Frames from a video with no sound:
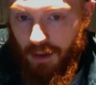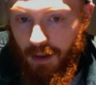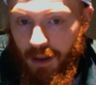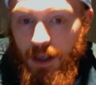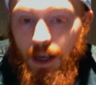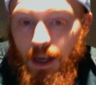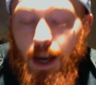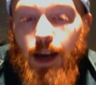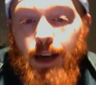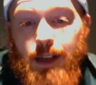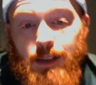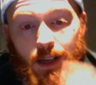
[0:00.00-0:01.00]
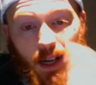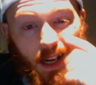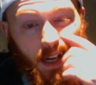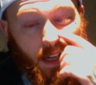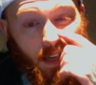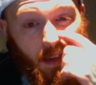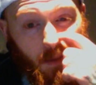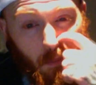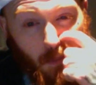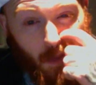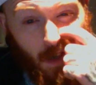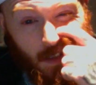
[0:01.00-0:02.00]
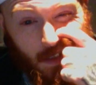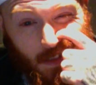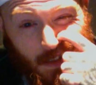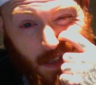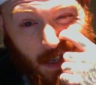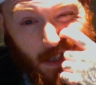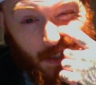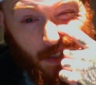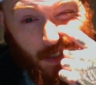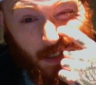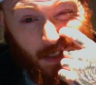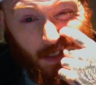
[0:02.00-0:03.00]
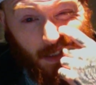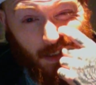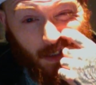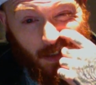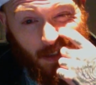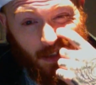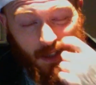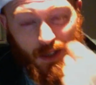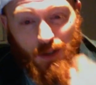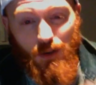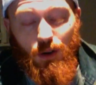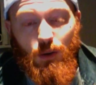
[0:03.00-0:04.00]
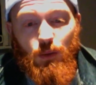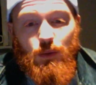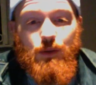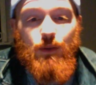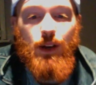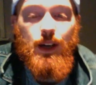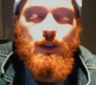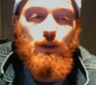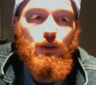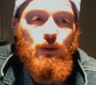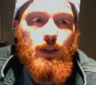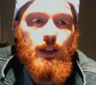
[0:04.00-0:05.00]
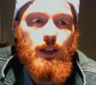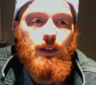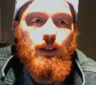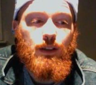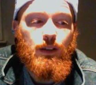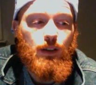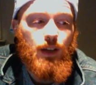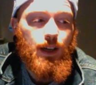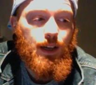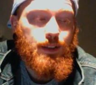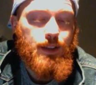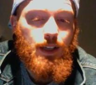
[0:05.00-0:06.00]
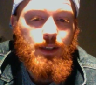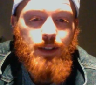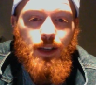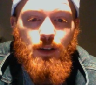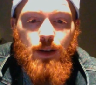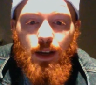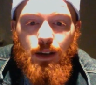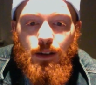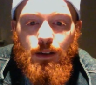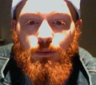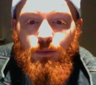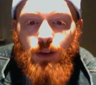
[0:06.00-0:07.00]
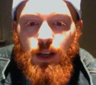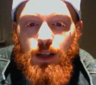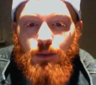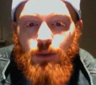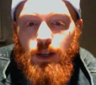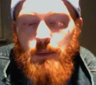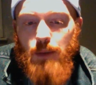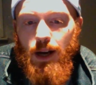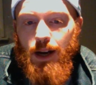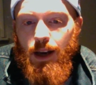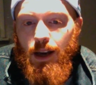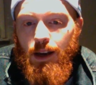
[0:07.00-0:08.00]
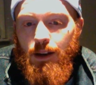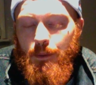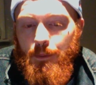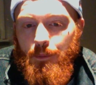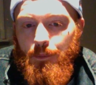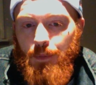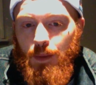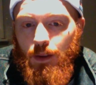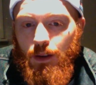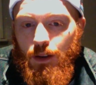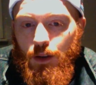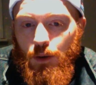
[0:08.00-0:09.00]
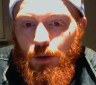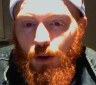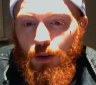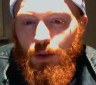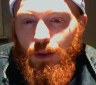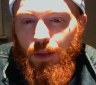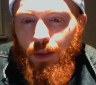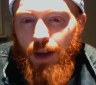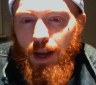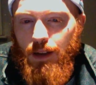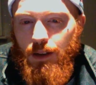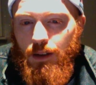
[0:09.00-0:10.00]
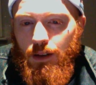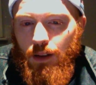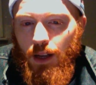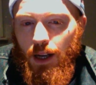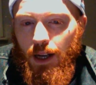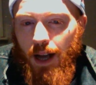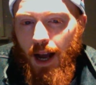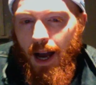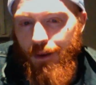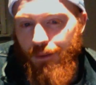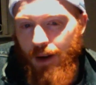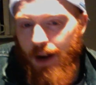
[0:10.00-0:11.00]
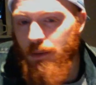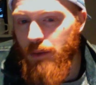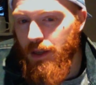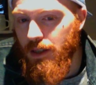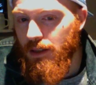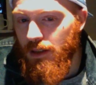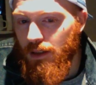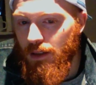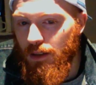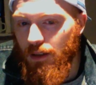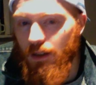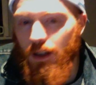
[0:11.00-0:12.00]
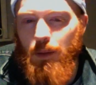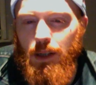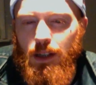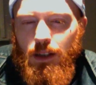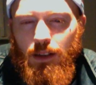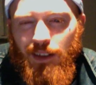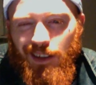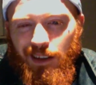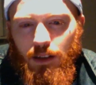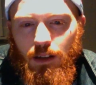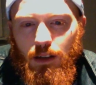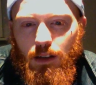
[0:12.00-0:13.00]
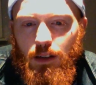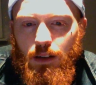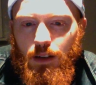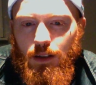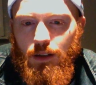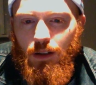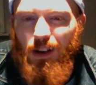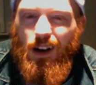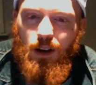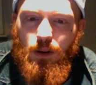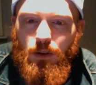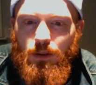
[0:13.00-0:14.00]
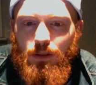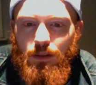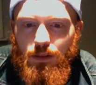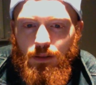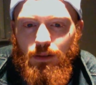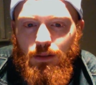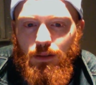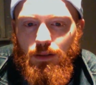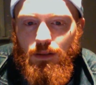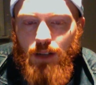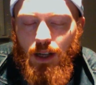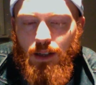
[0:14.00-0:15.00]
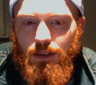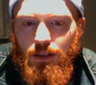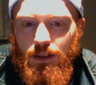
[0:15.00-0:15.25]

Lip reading: Yeah, it's like, essentially, do you know when, like, say you're getting really, really bad head, you don't then, like, half-five the bitch. You know what I mean? You just go, ah, cool, thanks.